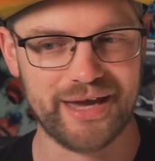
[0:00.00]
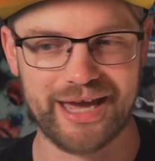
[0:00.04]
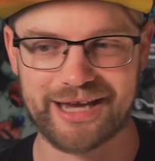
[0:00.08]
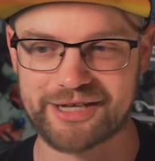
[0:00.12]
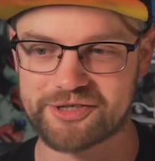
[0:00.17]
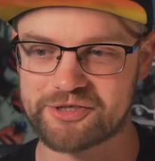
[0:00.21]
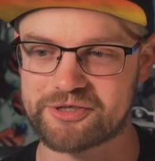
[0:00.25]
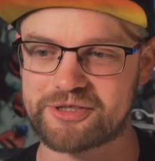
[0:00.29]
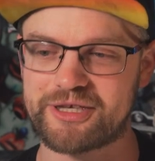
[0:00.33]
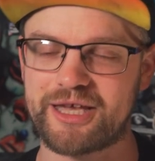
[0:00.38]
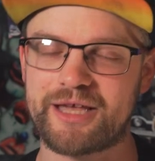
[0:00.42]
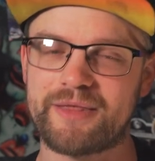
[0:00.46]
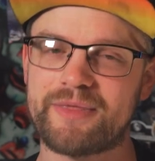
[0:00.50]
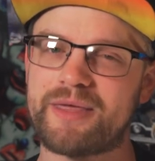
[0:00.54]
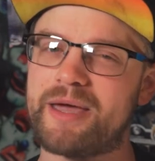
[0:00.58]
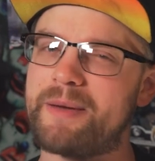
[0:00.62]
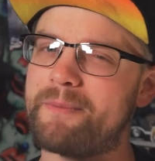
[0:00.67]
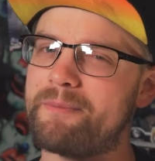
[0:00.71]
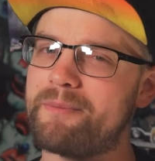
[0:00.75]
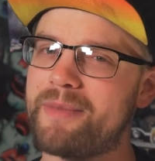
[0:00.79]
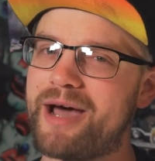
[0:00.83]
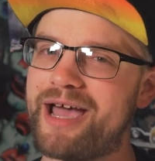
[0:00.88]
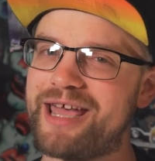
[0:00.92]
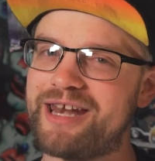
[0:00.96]
Actually, it
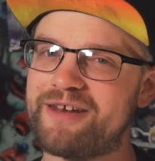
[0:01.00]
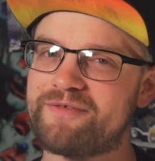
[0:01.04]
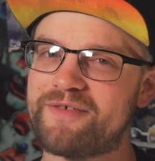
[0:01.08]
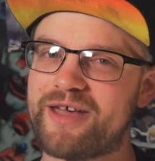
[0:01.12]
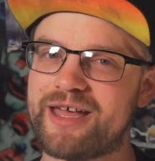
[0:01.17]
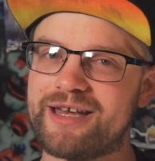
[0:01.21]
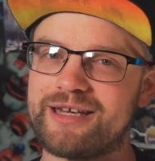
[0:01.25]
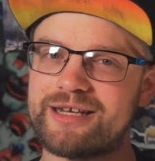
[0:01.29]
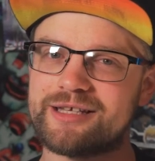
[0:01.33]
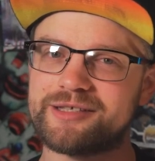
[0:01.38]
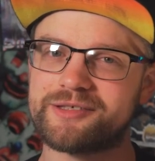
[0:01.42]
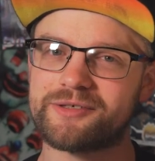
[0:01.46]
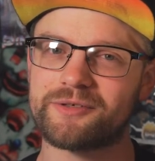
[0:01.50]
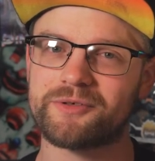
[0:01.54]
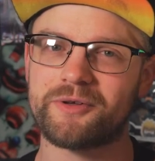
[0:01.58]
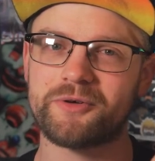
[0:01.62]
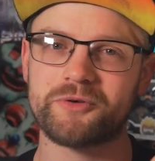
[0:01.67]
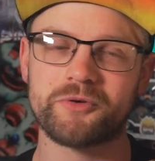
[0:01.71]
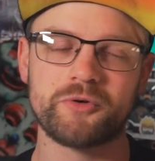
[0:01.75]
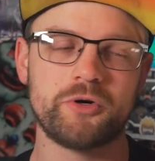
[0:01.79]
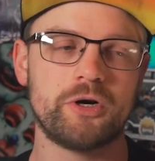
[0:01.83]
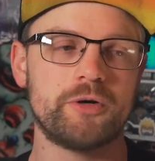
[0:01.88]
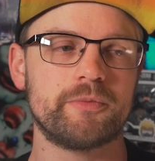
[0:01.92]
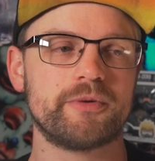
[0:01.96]
might have ended, so
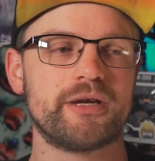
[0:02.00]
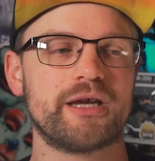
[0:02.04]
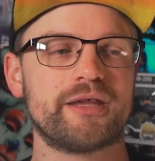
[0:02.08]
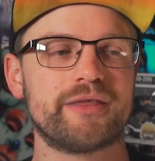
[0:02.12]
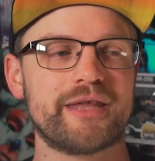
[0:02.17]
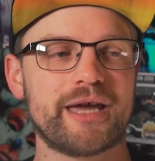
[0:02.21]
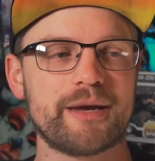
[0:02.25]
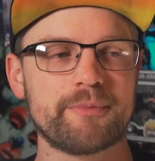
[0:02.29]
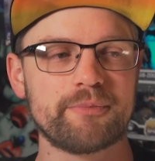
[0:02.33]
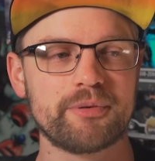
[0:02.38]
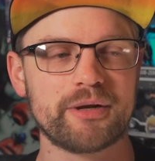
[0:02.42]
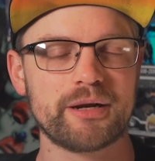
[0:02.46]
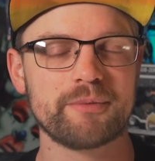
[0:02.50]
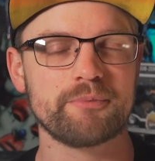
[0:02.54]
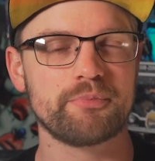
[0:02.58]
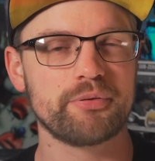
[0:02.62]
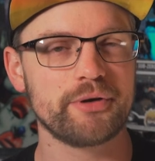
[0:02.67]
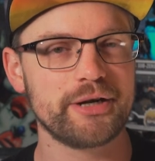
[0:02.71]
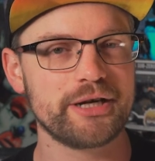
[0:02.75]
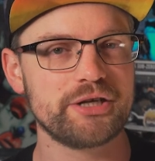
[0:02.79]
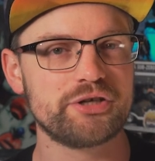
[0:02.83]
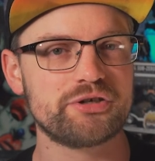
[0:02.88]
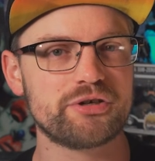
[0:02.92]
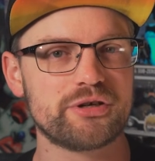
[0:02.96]
don't quote me on that, but I'm
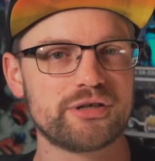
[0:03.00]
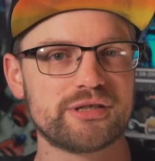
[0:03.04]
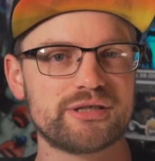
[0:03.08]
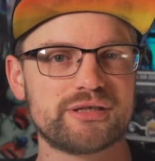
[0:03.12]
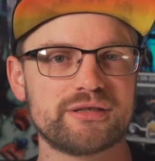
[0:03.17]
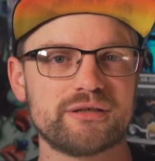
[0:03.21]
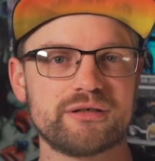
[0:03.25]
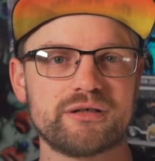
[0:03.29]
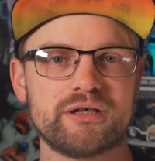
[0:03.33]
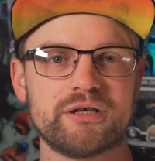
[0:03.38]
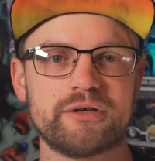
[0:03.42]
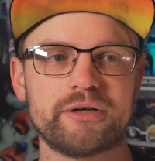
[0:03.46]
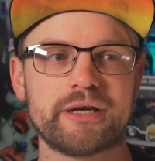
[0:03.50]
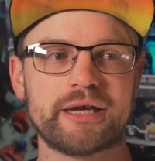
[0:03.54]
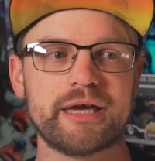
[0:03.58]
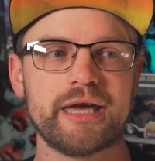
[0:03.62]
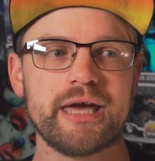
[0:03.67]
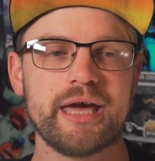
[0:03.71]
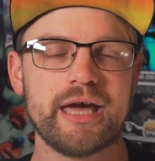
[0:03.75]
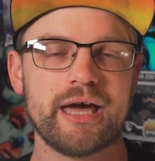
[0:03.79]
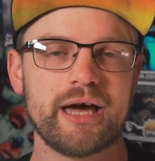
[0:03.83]
pretty sure it's still going.